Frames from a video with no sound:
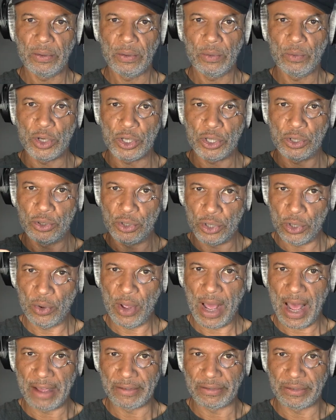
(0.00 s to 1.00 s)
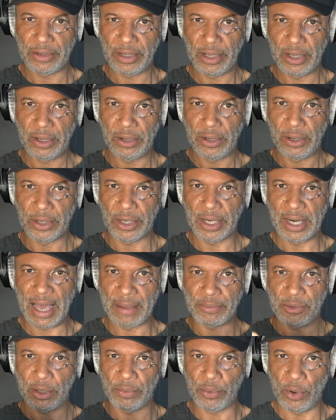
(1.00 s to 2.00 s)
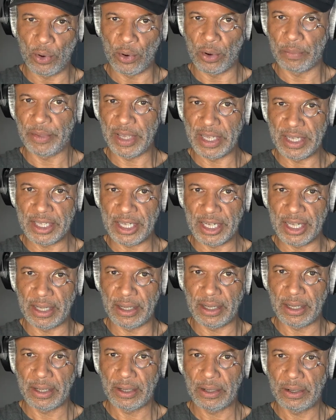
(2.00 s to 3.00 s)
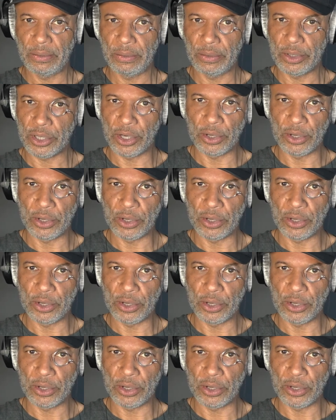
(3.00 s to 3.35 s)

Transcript: which you do have on a laptop or a PC, which